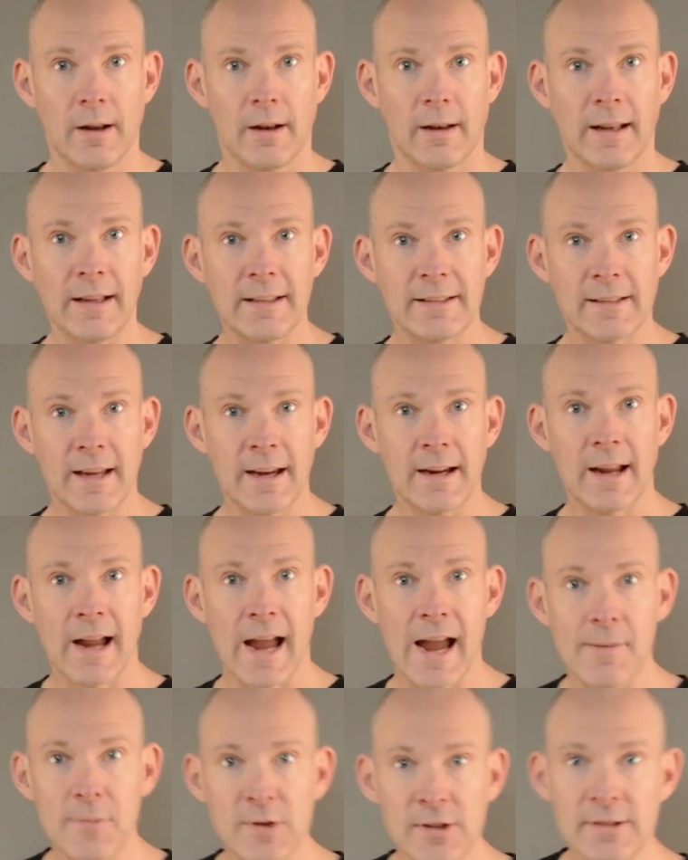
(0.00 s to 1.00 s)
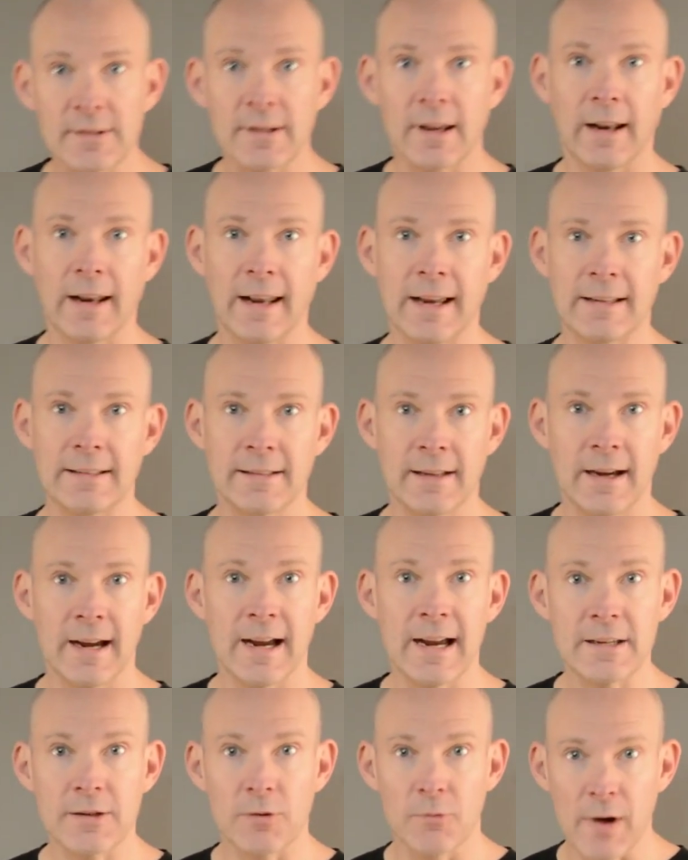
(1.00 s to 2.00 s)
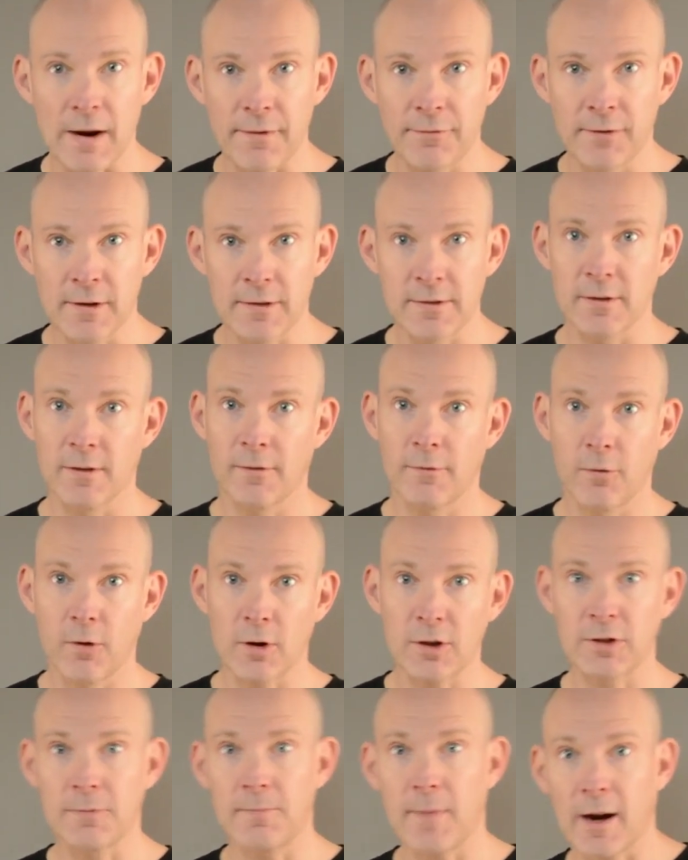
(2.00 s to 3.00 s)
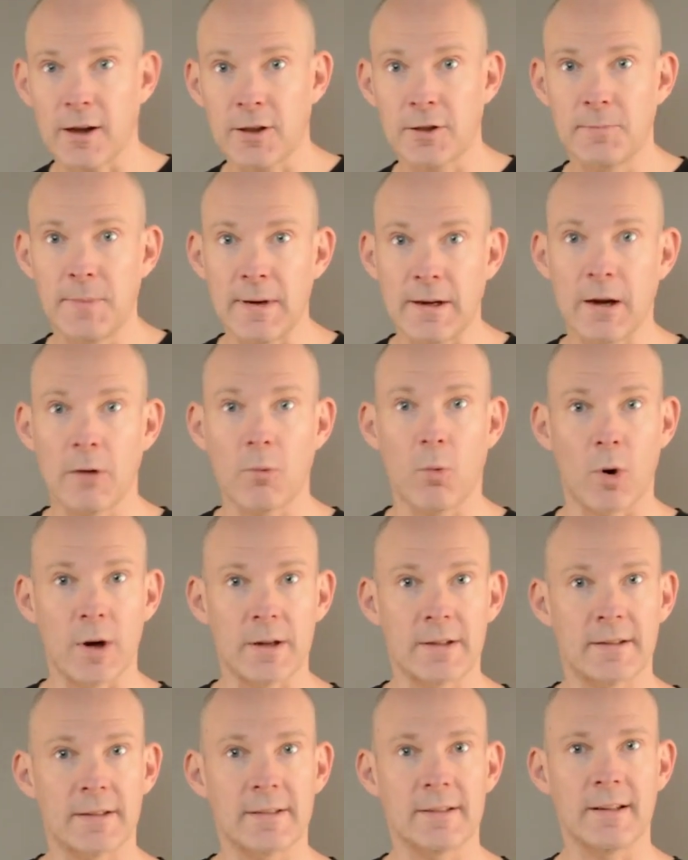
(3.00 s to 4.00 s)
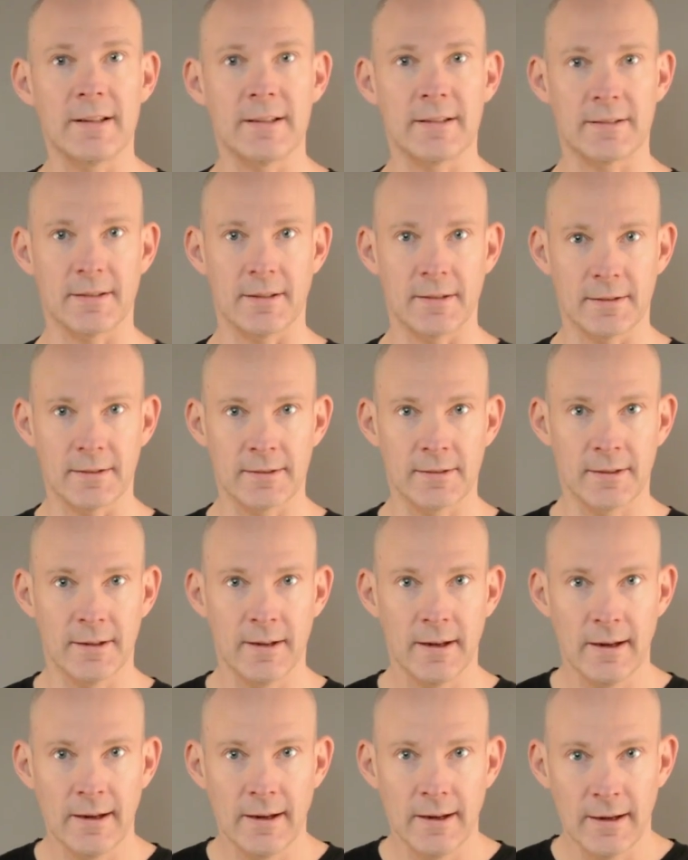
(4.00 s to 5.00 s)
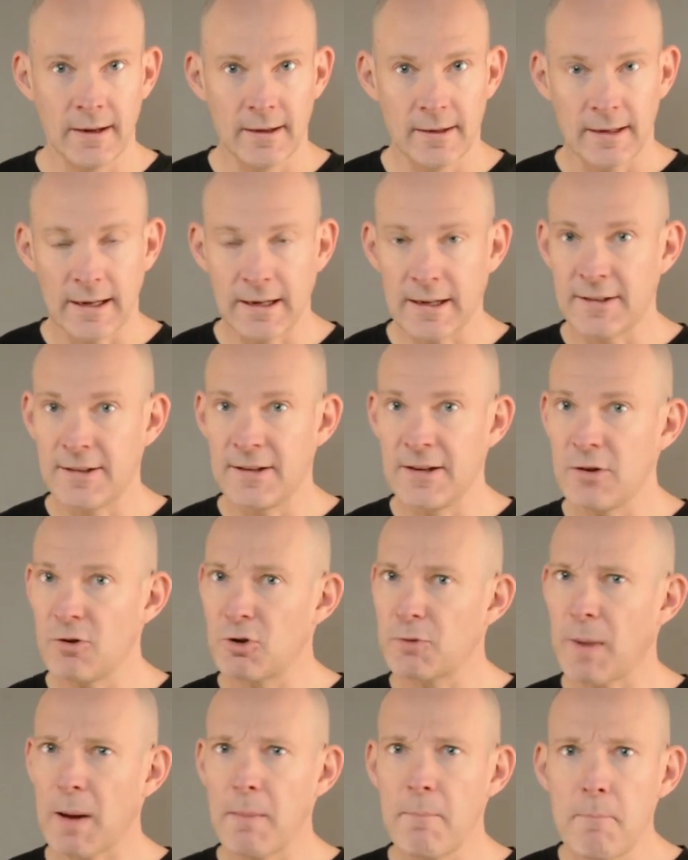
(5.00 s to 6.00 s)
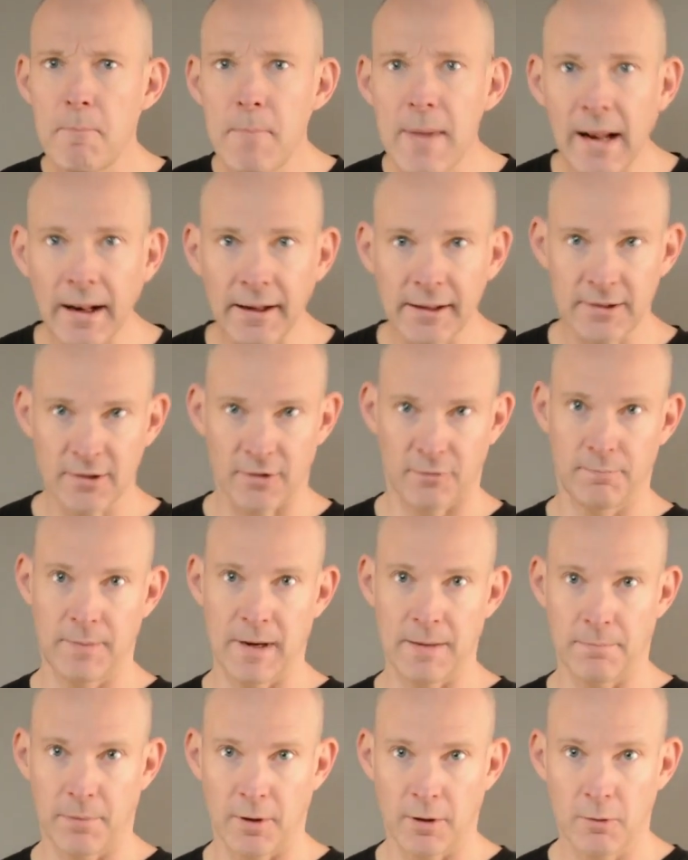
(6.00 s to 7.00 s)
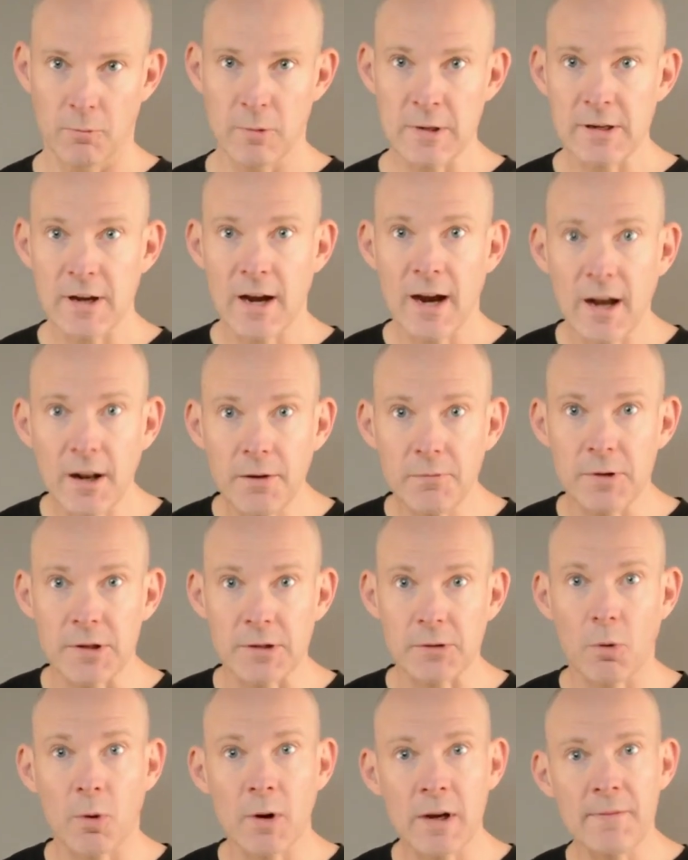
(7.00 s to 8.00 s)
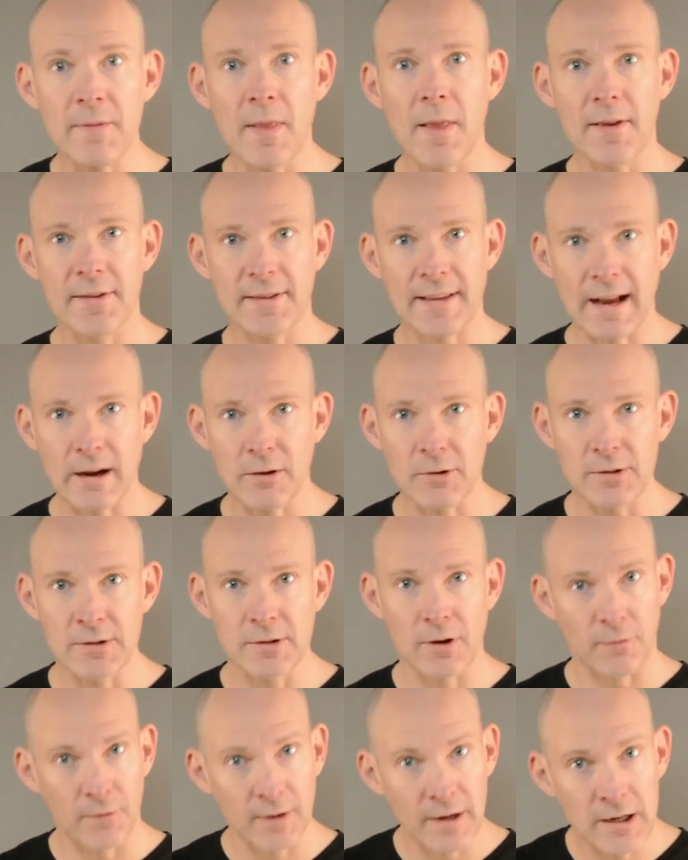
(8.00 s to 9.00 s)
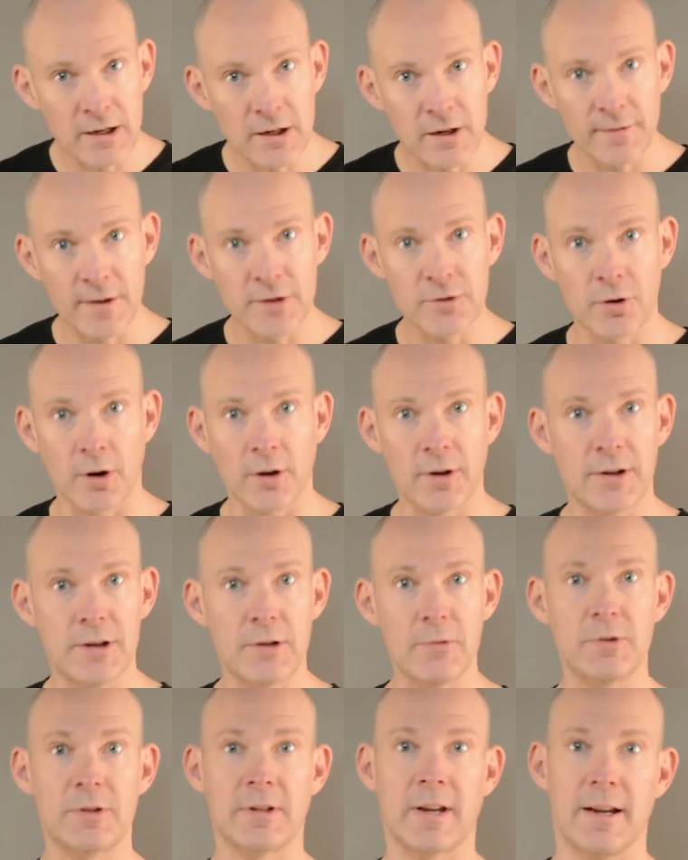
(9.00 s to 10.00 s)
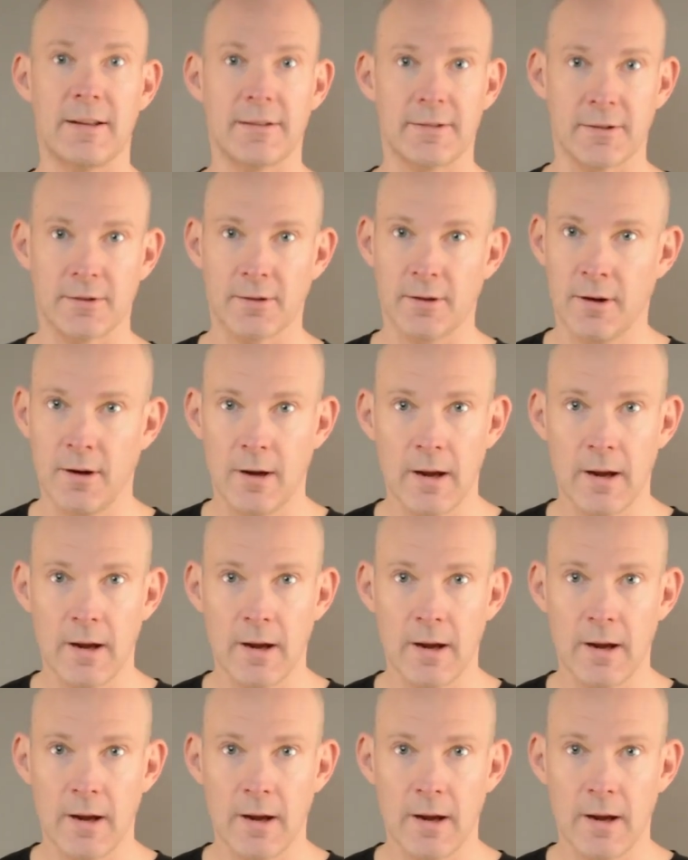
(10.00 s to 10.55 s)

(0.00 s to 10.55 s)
Let's take Amazon's Alexa as a reference for smart speaker voice assistants. It is used by millions of people with hundreds or even thousands of individual use cases.